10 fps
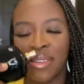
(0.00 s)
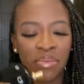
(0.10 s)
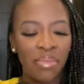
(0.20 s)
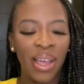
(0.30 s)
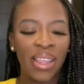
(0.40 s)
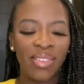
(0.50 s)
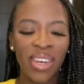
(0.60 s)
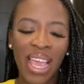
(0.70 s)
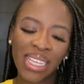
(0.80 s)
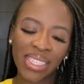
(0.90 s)
But the
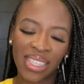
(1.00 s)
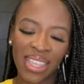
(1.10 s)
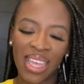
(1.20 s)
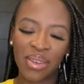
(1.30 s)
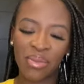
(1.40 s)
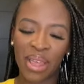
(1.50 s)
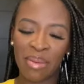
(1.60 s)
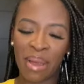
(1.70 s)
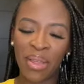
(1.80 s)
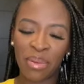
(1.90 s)
next thing about the